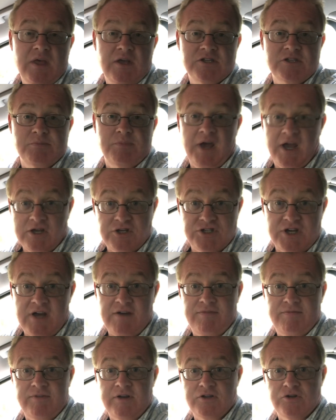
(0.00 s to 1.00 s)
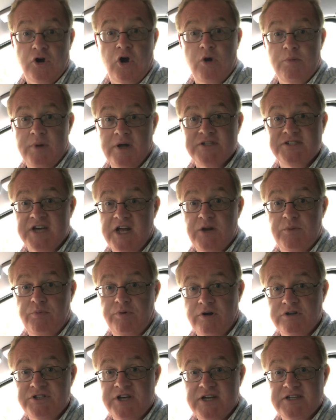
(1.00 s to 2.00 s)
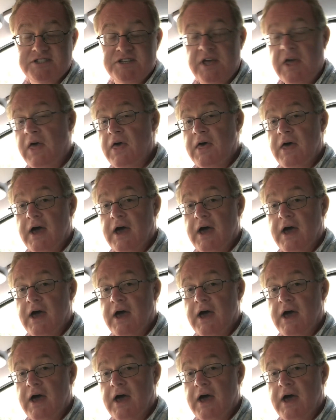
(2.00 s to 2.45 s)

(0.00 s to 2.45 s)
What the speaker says: some HF at home antenna projects,